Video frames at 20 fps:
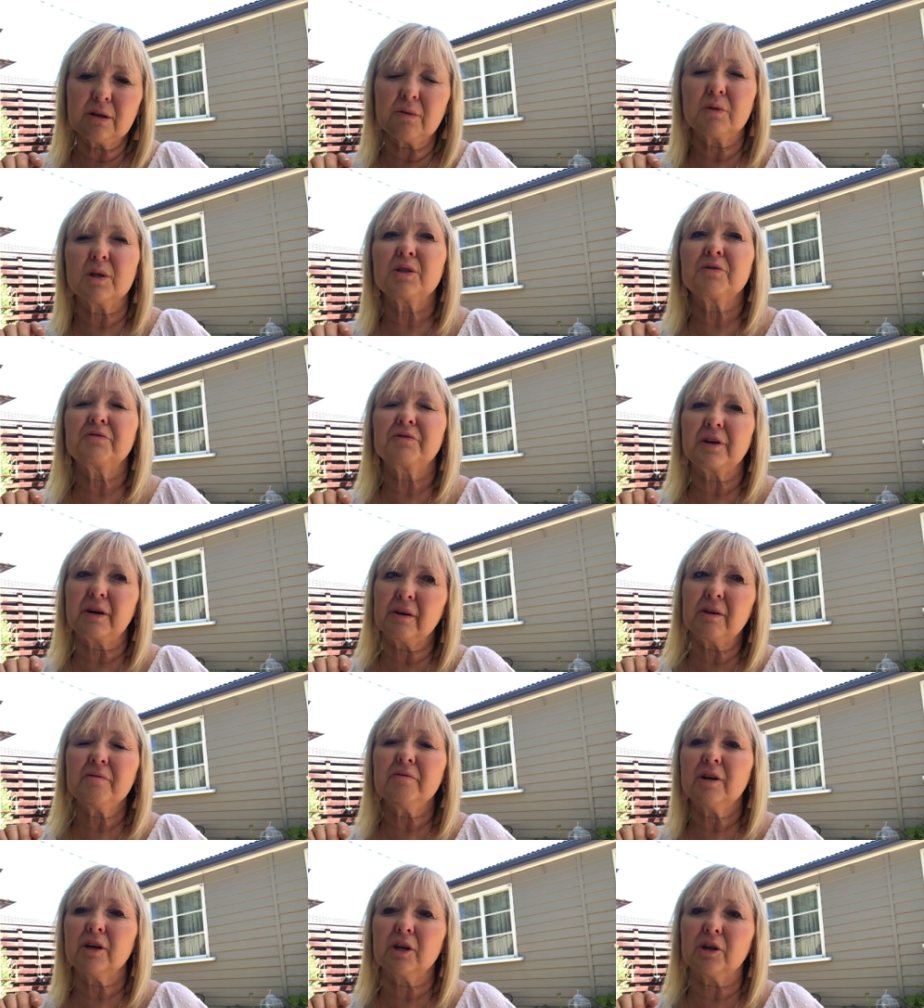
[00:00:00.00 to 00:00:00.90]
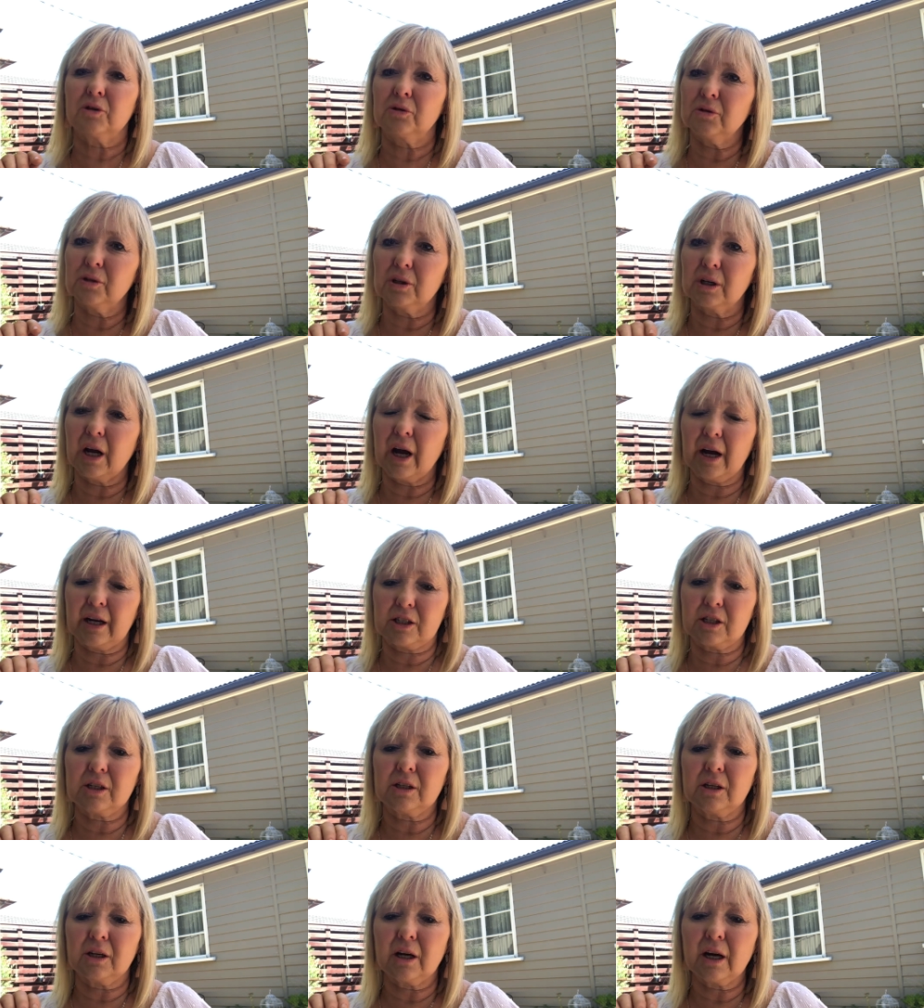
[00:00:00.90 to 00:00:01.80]
It was very, very good,
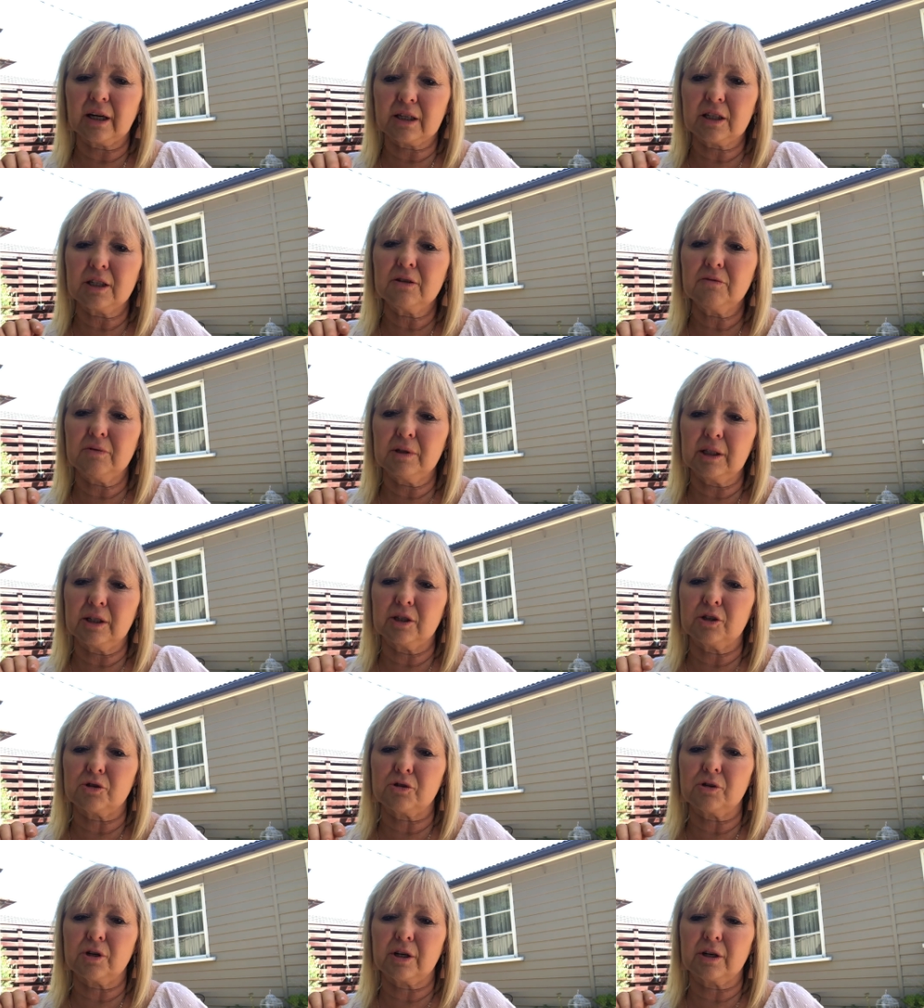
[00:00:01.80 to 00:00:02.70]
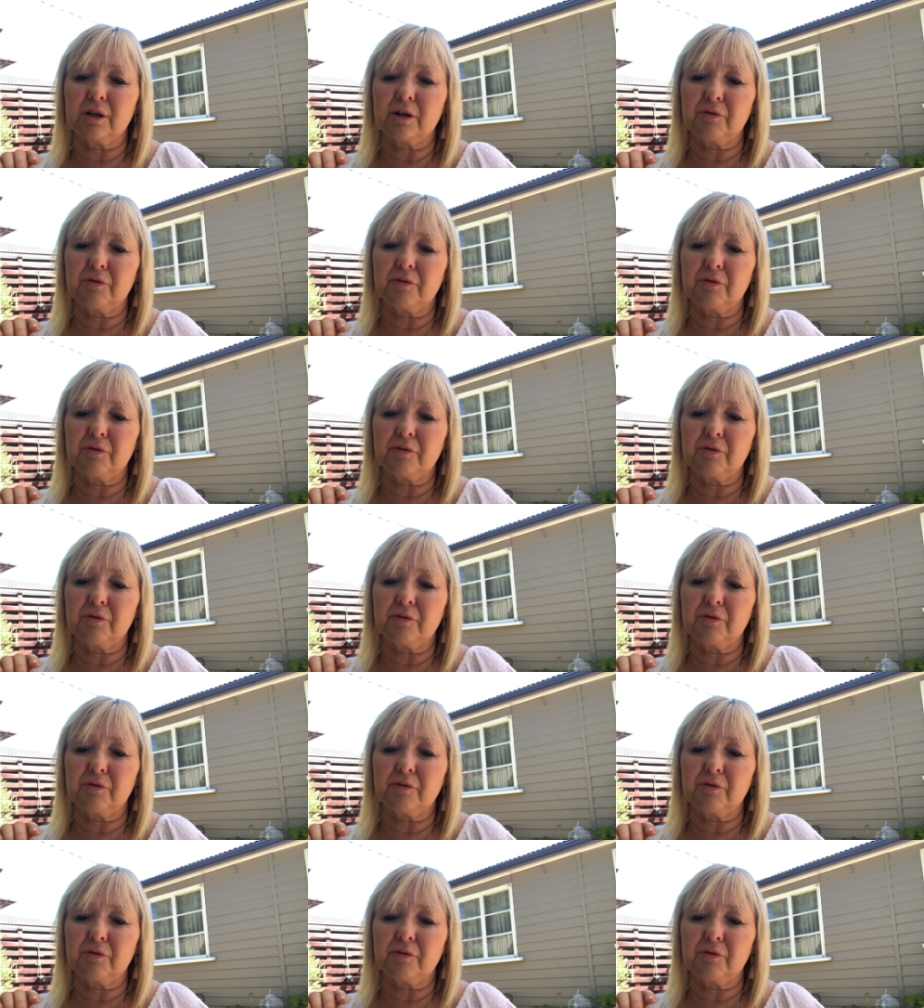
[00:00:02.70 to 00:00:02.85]
actually. I actually really enjoyed it.